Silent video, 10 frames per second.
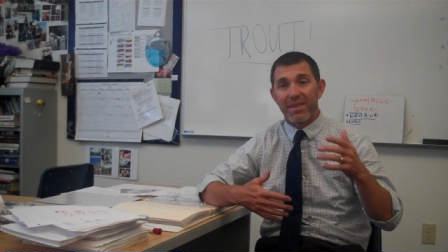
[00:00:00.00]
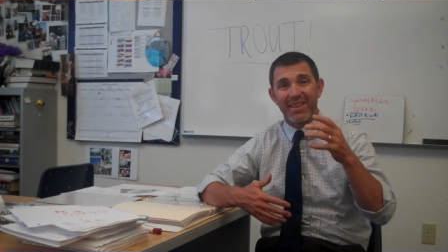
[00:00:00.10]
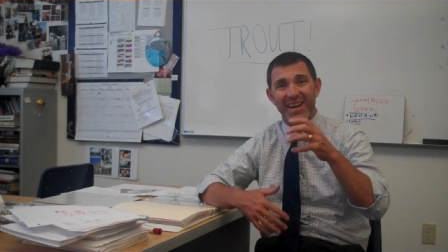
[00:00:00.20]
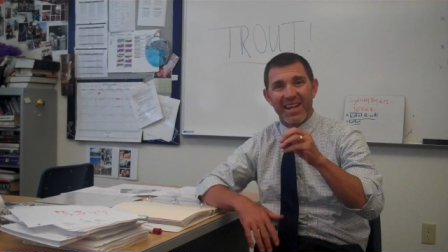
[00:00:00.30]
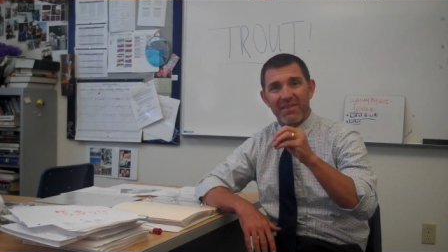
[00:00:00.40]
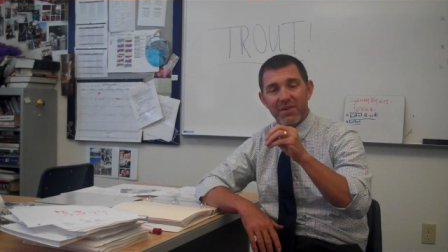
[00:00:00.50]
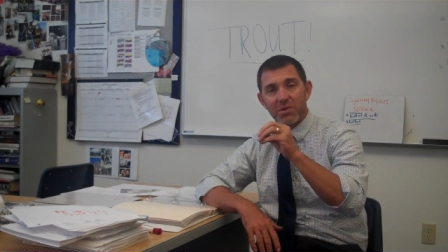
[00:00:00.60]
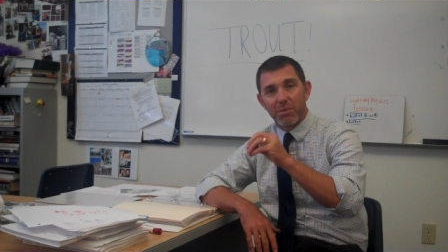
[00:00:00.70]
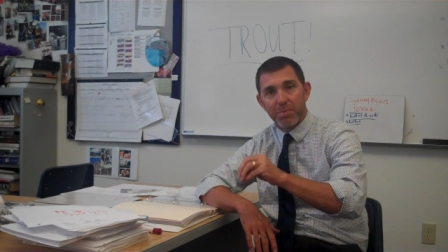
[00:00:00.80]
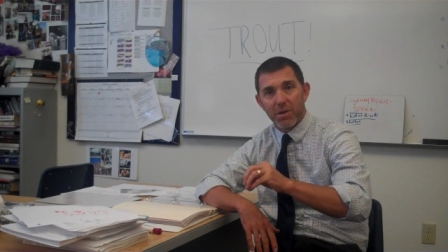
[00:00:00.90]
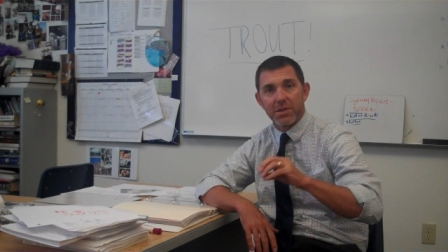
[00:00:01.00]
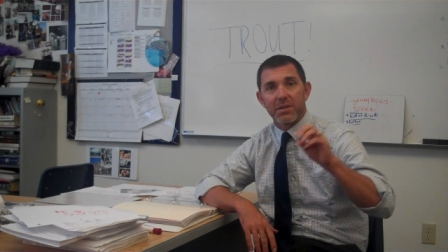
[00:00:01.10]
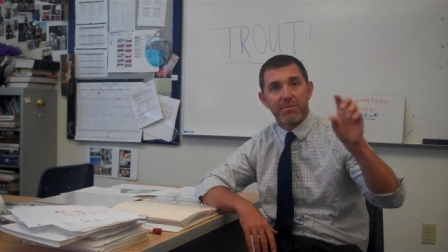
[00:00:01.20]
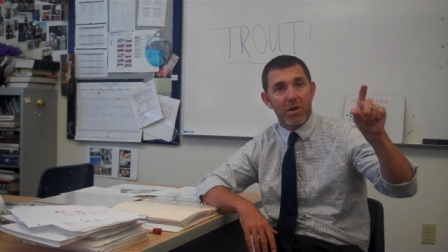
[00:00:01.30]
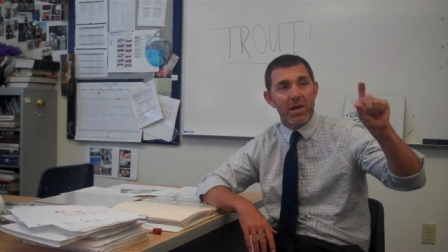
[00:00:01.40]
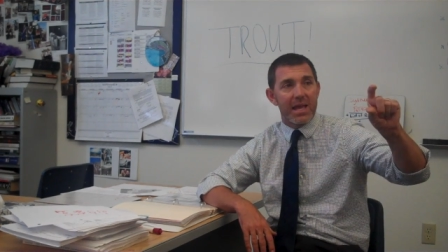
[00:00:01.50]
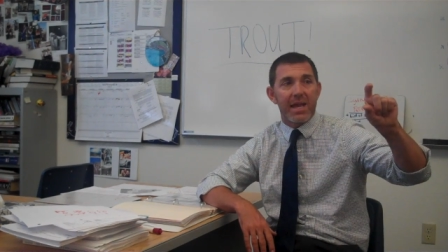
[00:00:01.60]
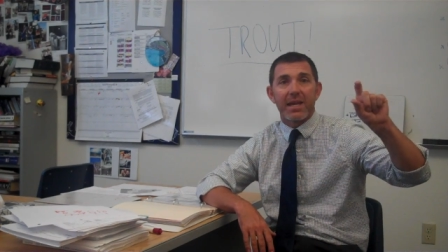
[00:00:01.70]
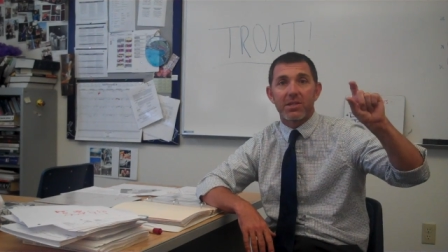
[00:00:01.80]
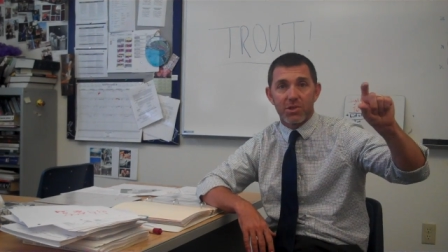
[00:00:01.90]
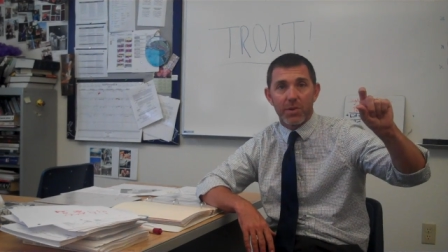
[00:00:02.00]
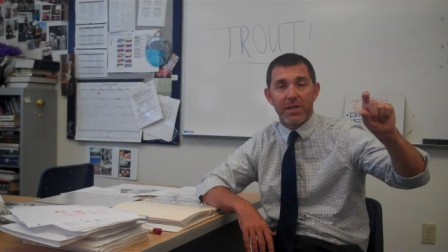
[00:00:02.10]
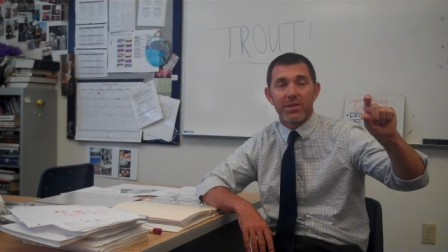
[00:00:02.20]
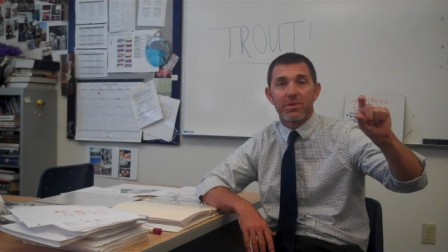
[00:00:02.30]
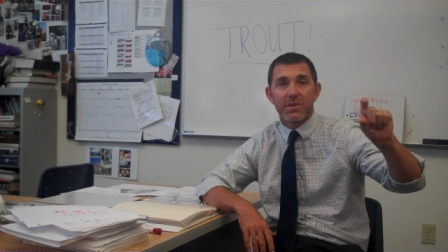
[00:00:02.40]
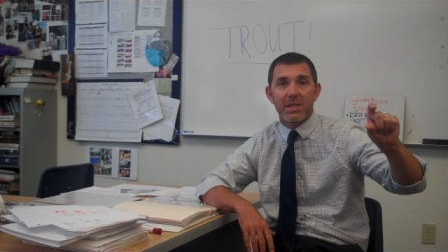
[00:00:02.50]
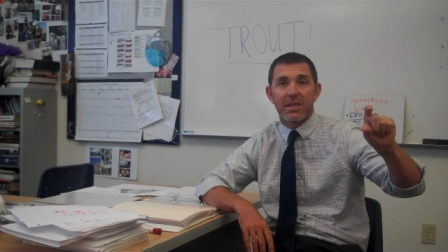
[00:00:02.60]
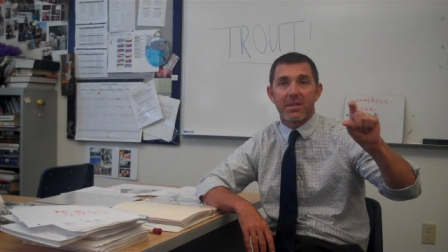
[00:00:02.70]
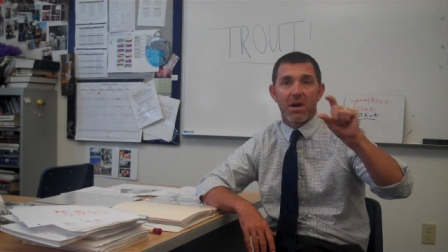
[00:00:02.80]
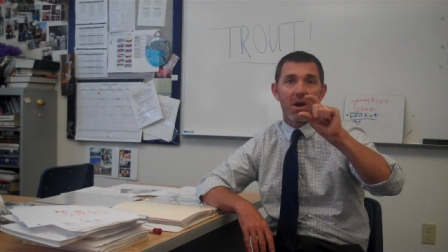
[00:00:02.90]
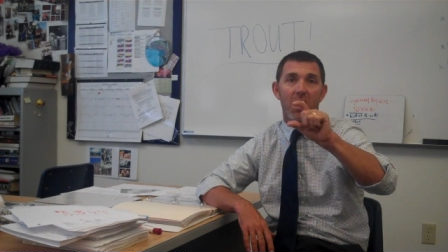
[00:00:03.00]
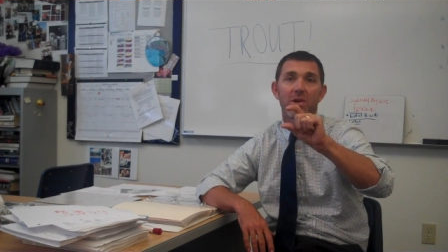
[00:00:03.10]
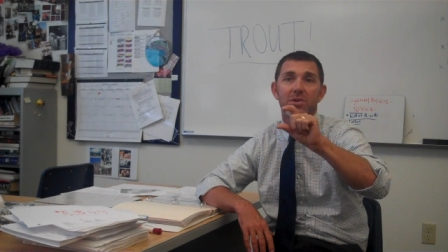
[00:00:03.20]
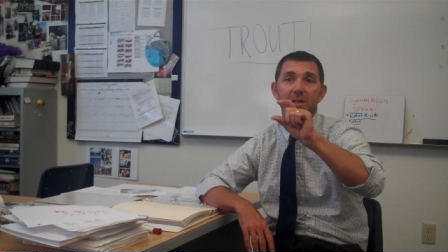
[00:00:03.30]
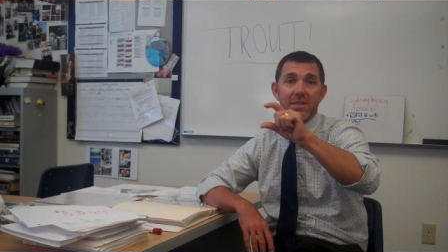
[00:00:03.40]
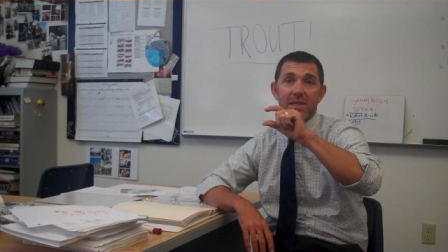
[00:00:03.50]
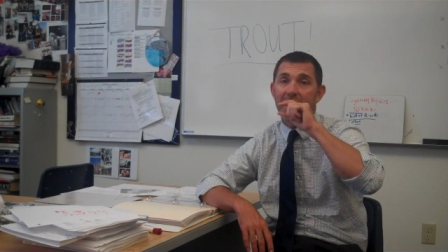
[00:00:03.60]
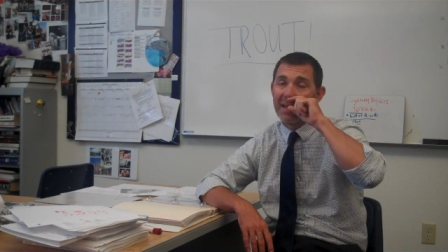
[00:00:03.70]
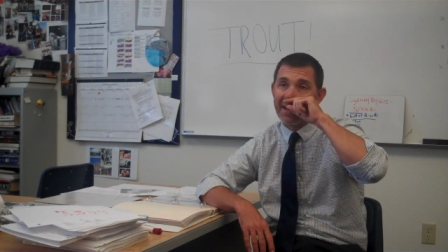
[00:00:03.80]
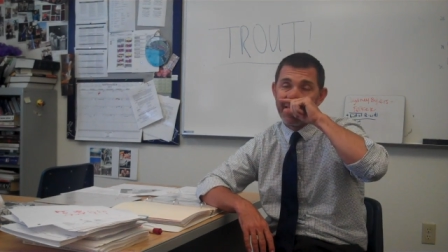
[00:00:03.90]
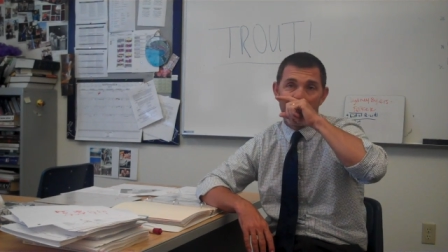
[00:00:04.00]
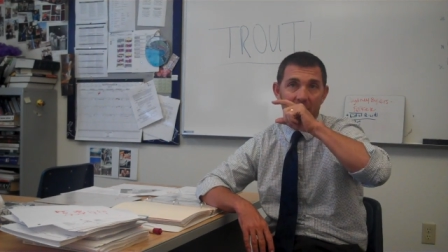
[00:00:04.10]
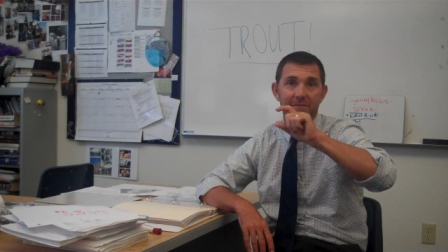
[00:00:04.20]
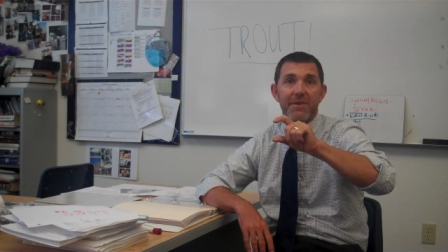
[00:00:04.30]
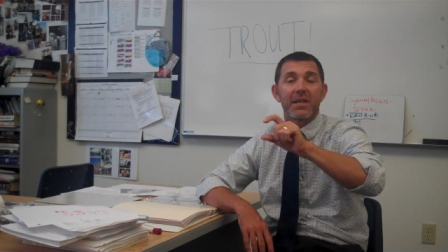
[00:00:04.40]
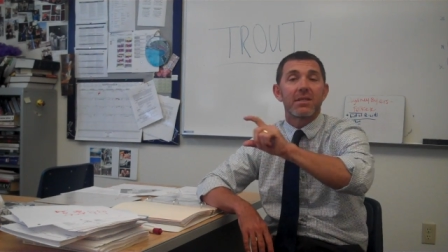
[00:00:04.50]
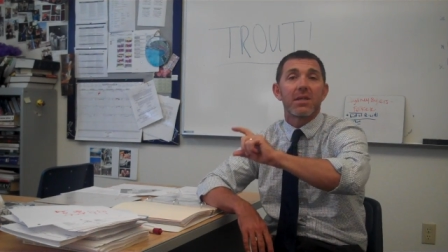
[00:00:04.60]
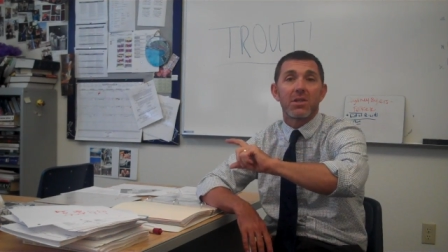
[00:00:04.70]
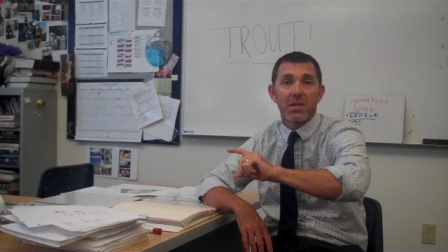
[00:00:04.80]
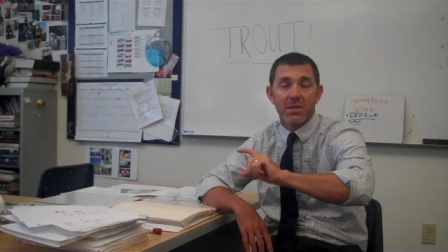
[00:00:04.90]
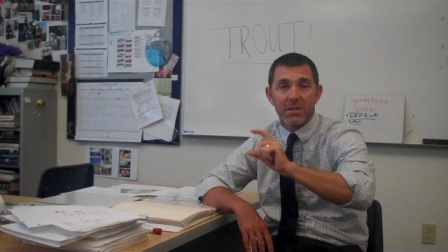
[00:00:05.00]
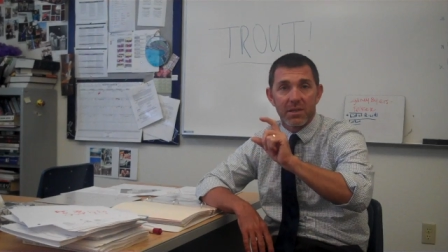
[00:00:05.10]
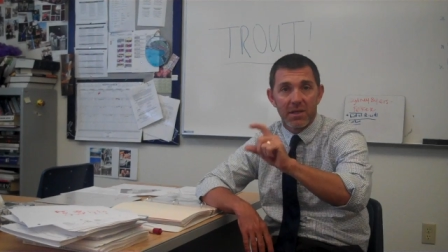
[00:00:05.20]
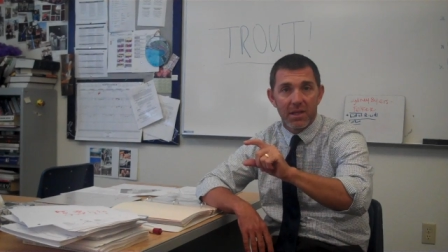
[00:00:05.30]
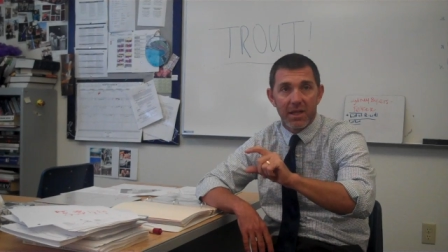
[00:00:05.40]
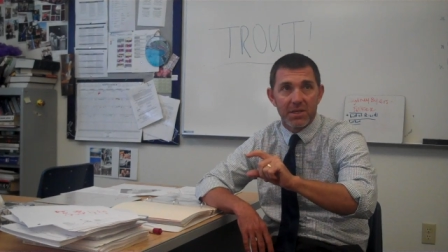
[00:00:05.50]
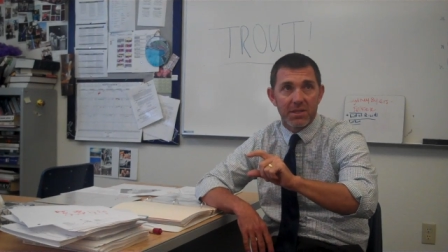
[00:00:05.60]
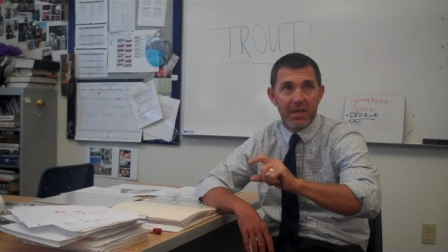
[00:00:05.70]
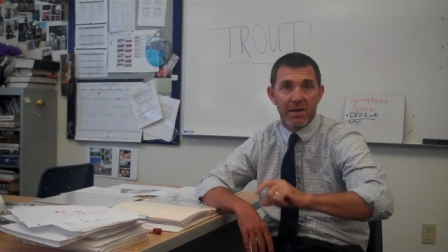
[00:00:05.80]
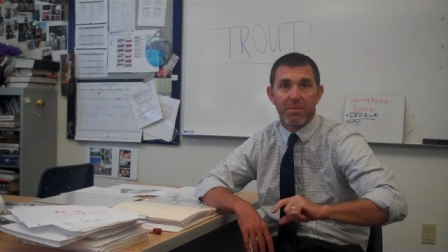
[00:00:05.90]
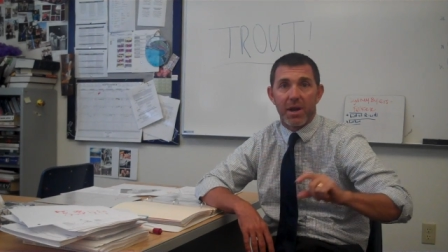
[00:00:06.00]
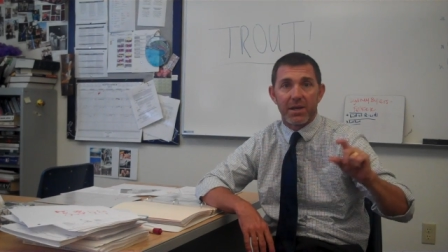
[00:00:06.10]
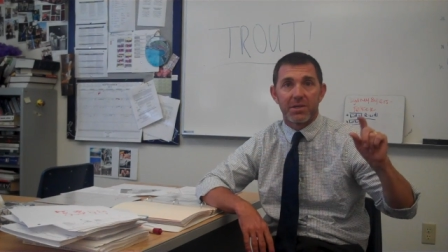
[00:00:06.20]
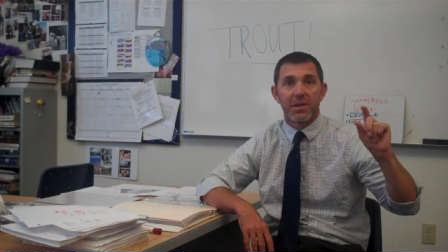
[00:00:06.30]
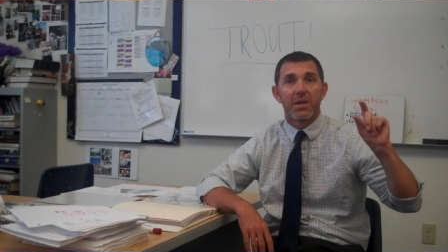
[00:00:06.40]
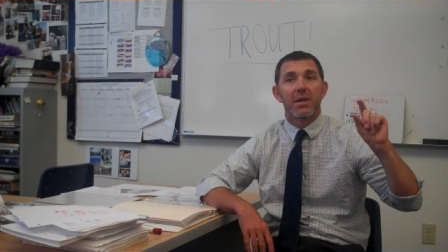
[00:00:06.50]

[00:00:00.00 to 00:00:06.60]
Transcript: rather than an individual person, Party A gets 22 seats in our 100 seat um, fictitious legislative branch.